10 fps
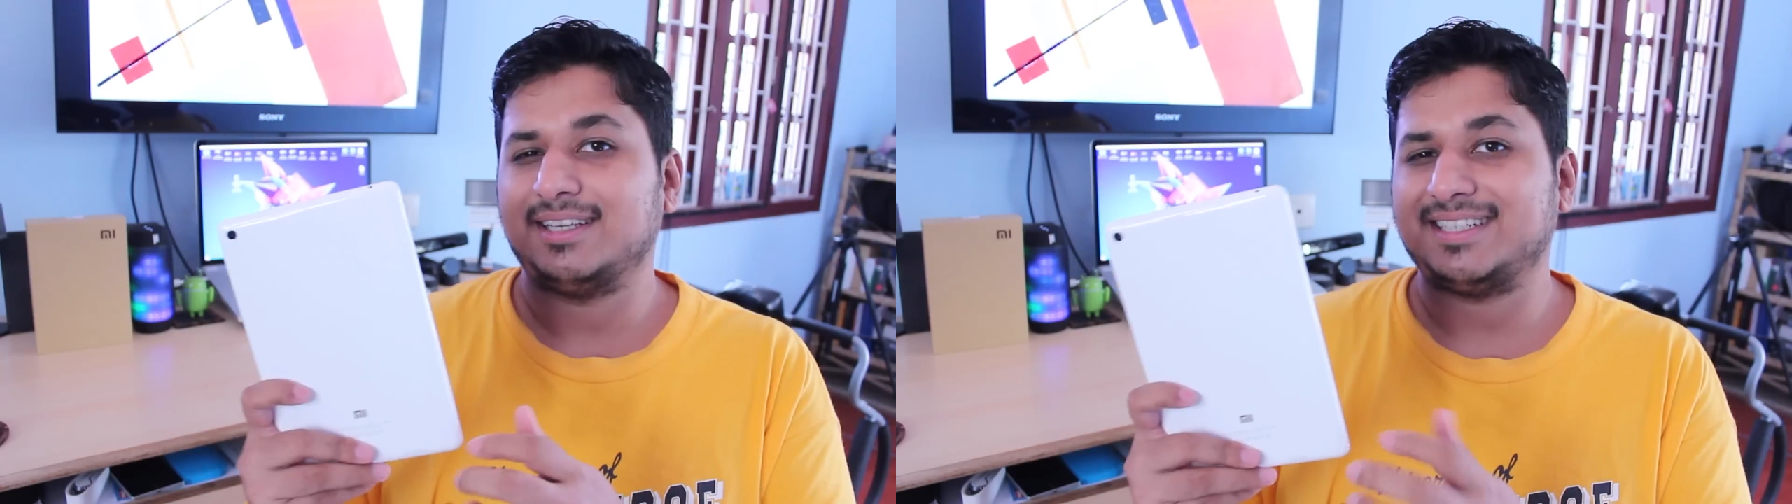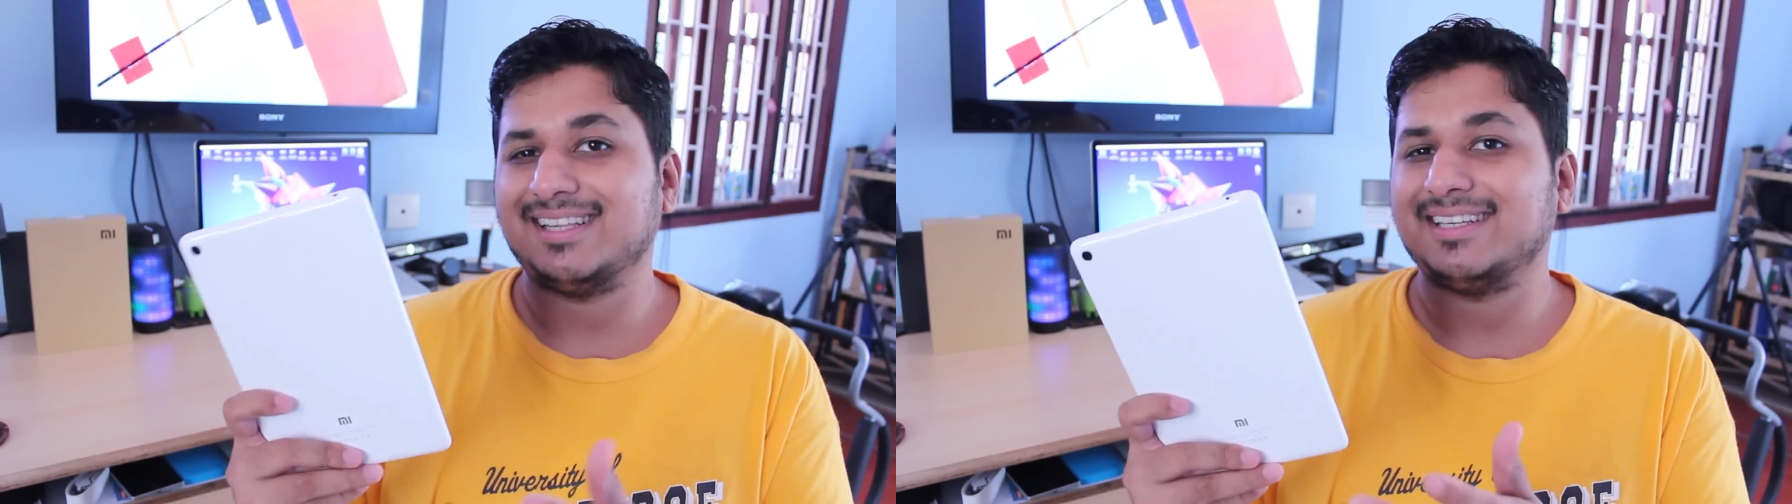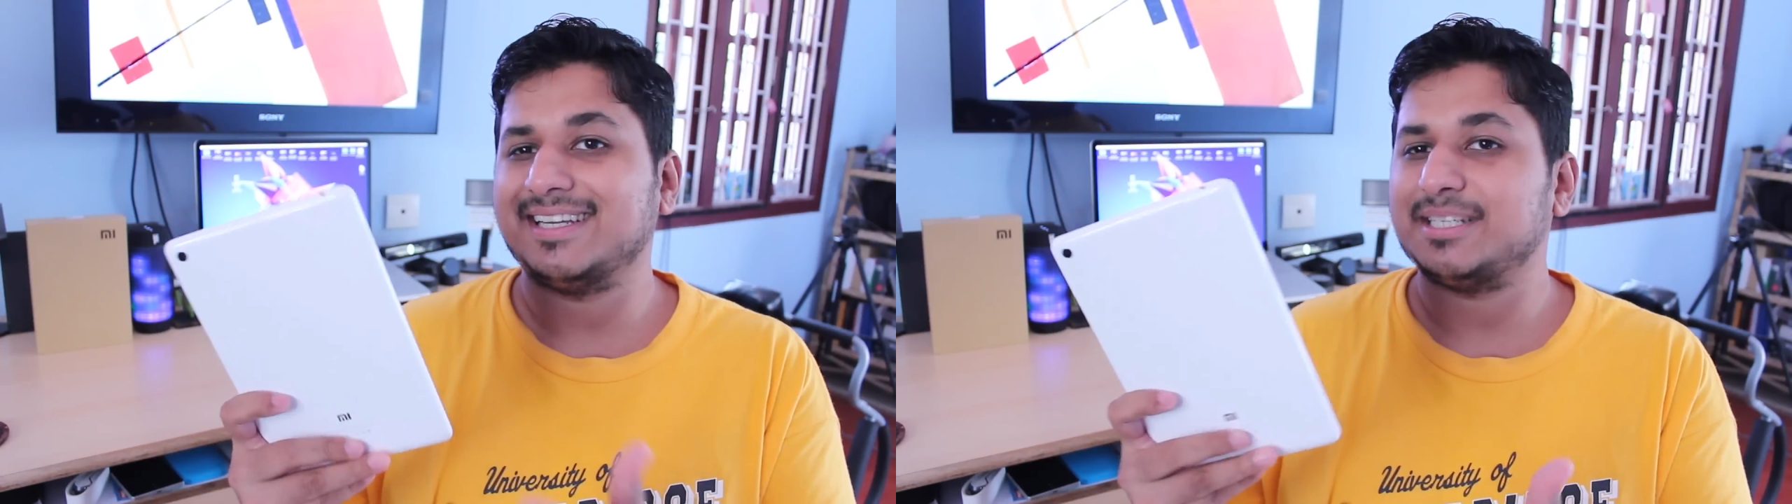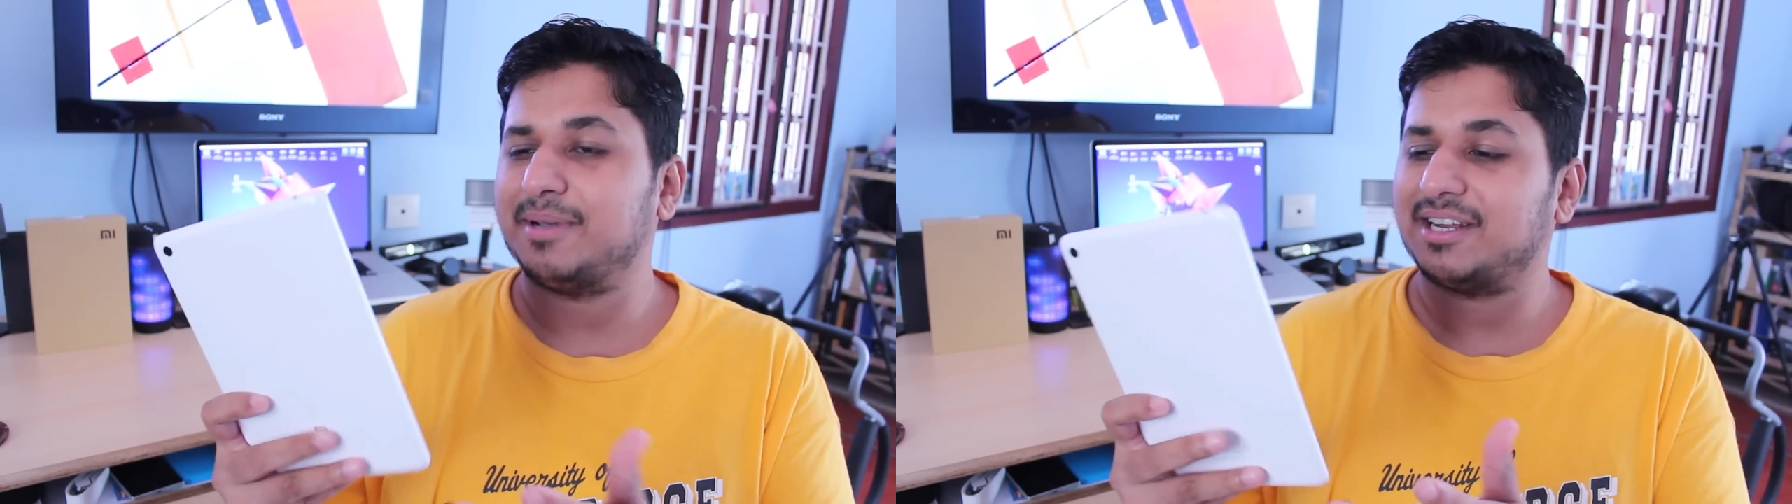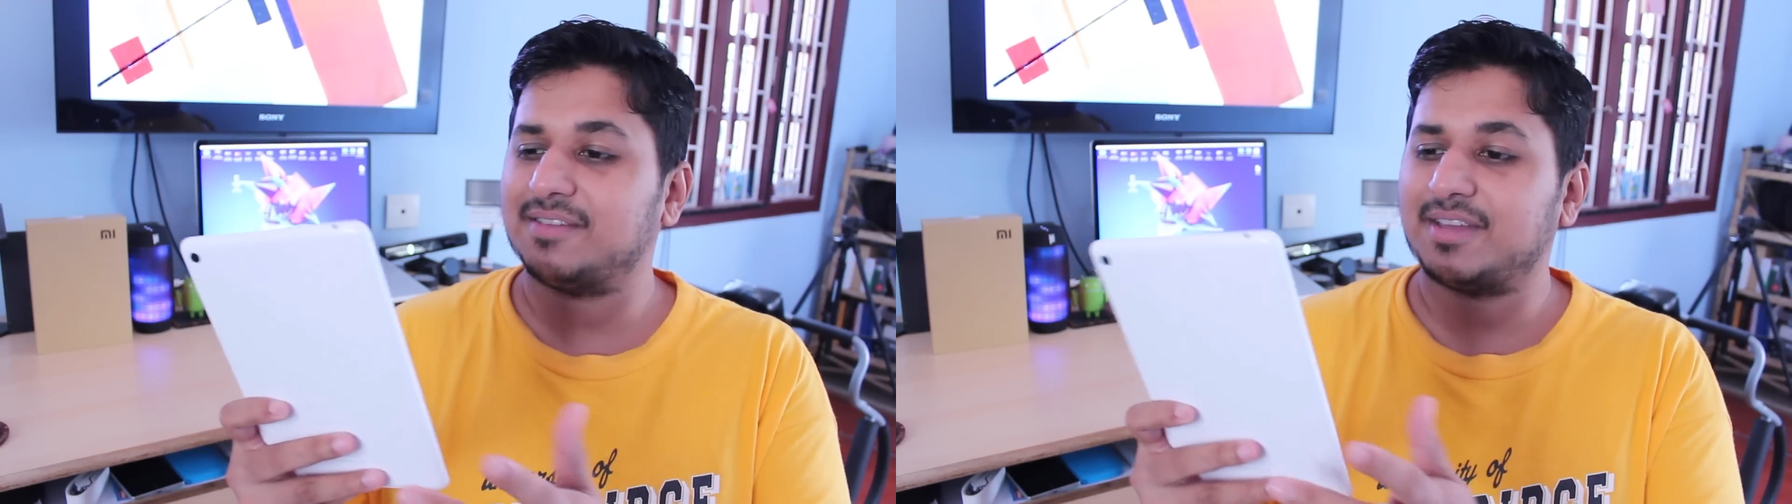Still, it is
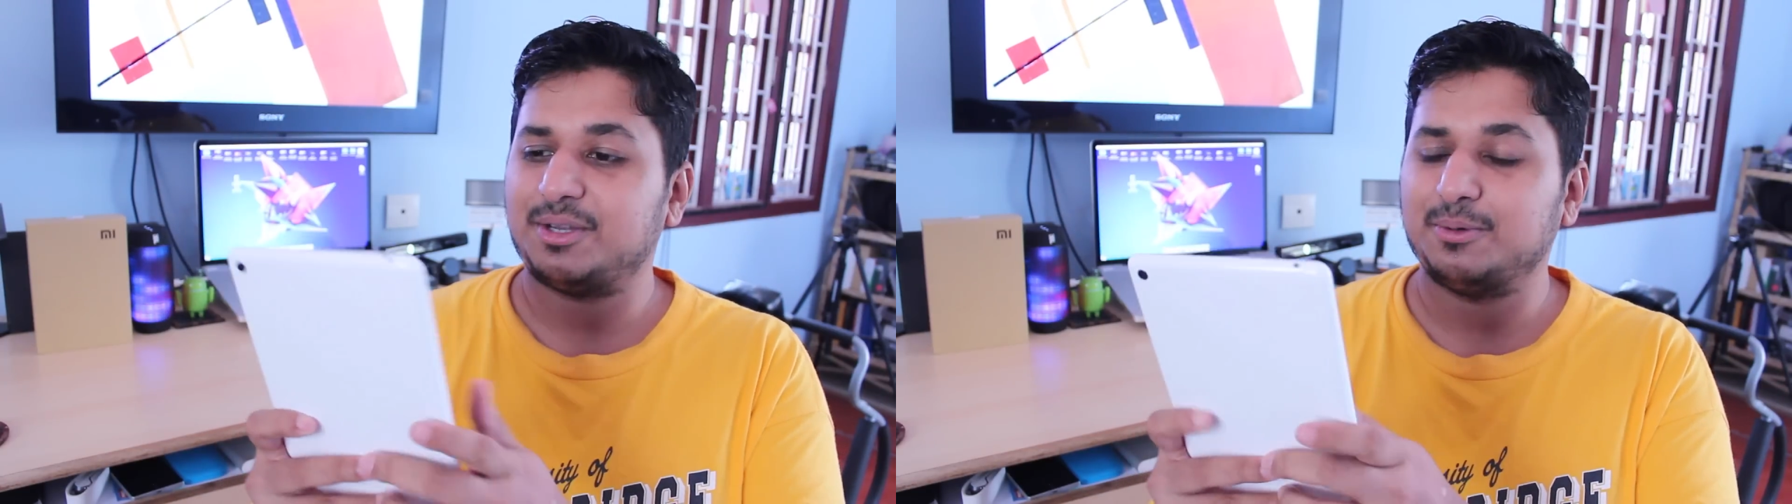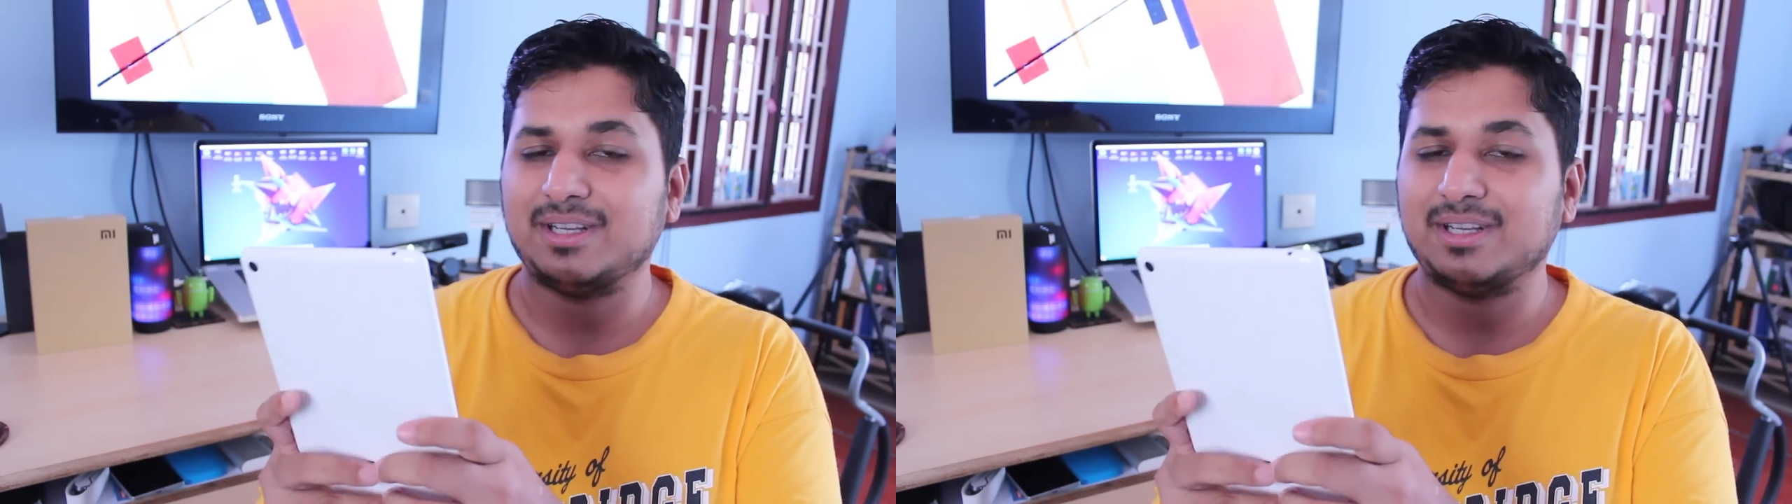big enough that you